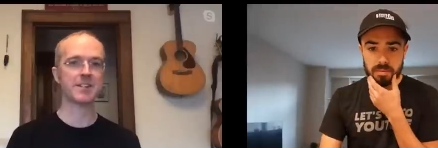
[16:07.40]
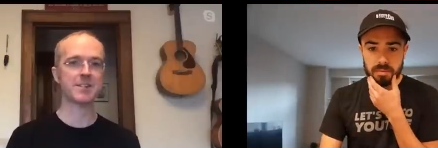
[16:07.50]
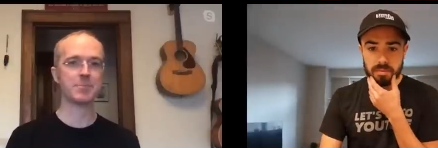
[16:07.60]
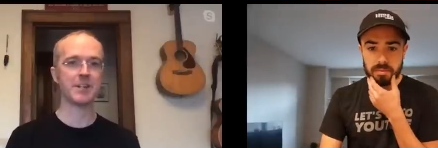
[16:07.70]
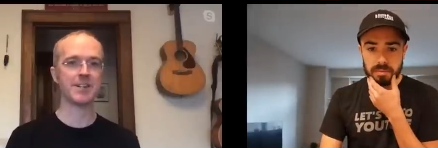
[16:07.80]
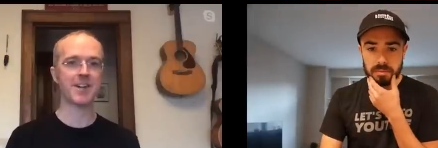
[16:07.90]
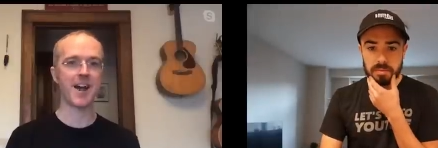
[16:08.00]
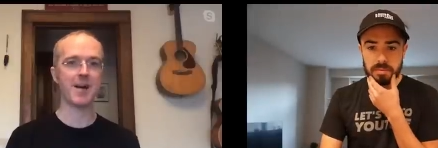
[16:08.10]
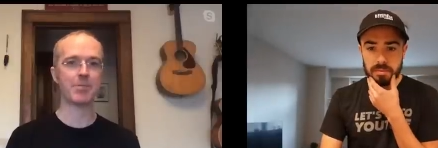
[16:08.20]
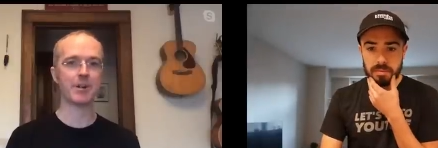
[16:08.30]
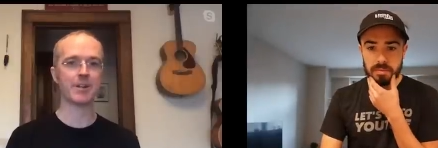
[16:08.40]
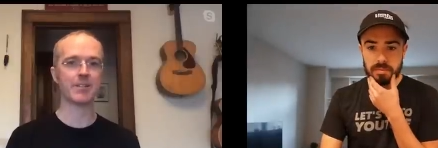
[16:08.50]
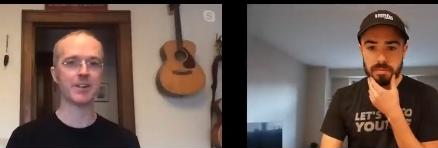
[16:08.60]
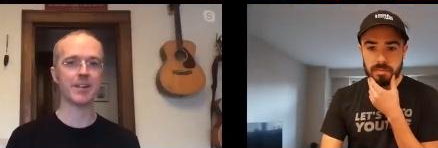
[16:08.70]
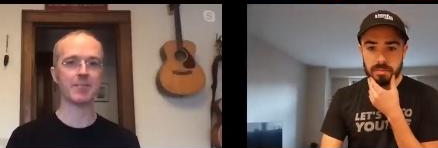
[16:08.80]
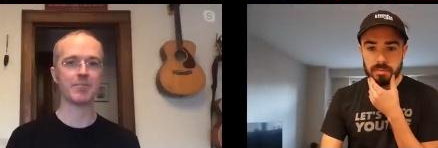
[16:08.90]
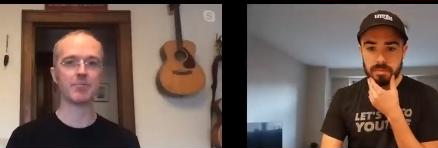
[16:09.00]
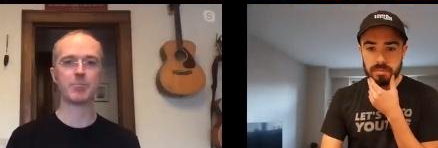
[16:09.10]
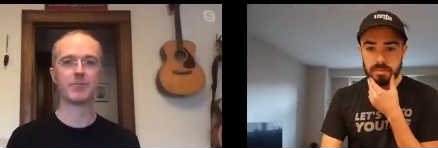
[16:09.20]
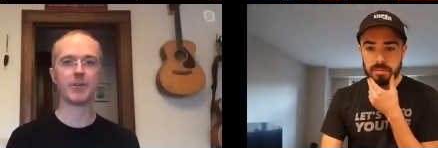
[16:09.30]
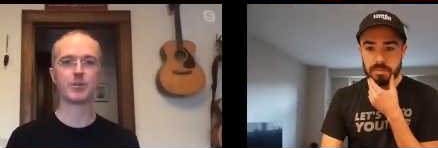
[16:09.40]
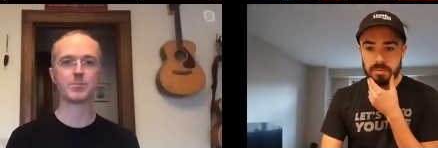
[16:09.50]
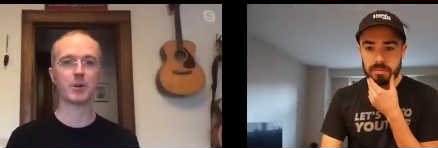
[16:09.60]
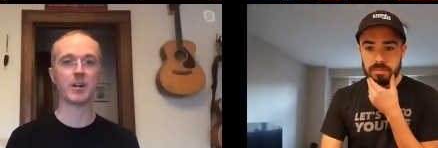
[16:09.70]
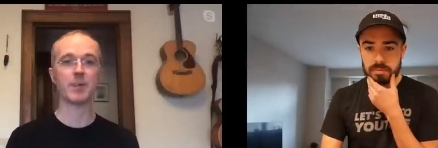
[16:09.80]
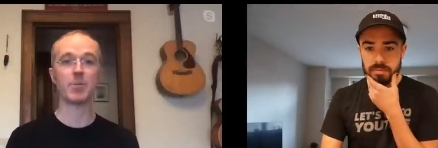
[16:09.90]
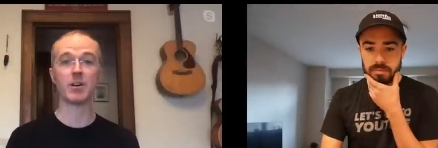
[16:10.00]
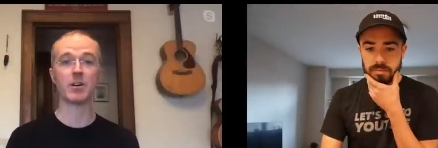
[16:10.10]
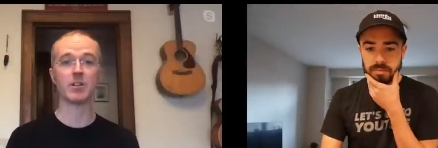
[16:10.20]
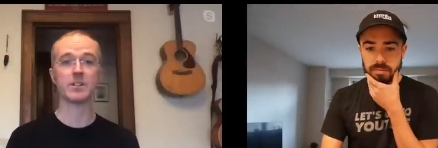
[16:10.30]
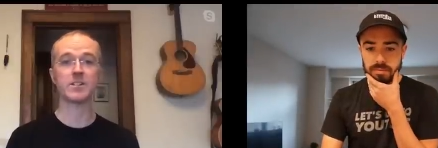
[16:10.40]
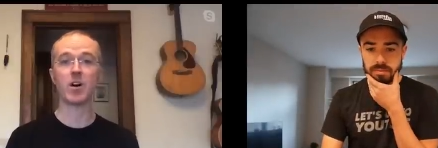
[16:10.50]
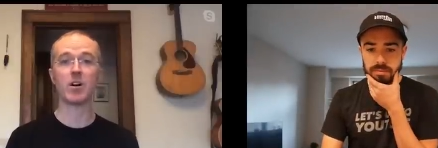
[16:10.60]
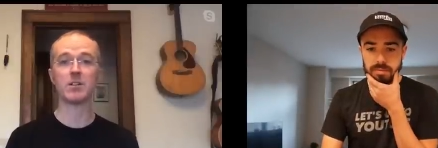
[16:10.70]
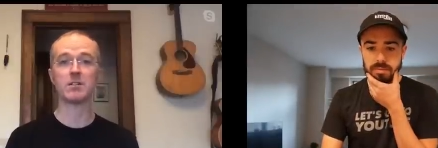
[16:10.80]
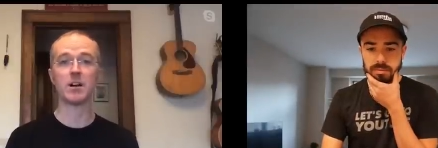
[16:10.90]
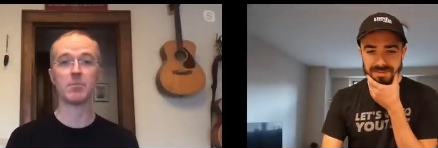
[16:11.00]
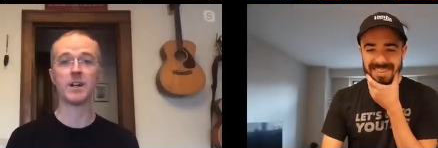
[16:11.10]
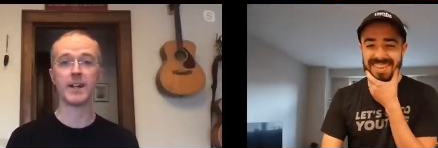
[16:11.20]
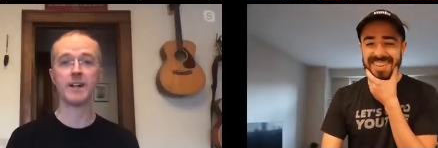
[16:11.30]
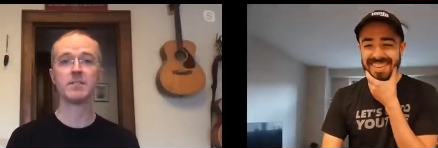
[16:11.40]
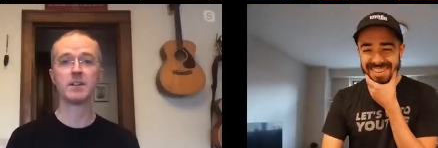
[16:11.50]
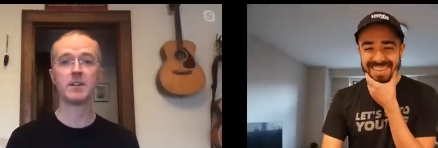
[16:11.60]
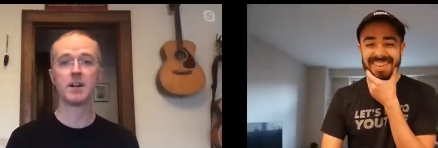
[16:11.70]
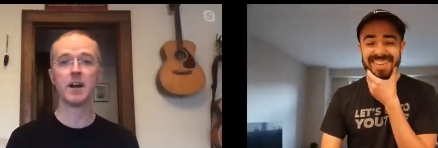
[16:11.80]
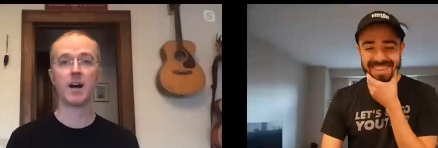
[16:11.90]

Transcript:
Speaker 1: I expect it to be a topic that p- folks bring up on our earnings call on Monday.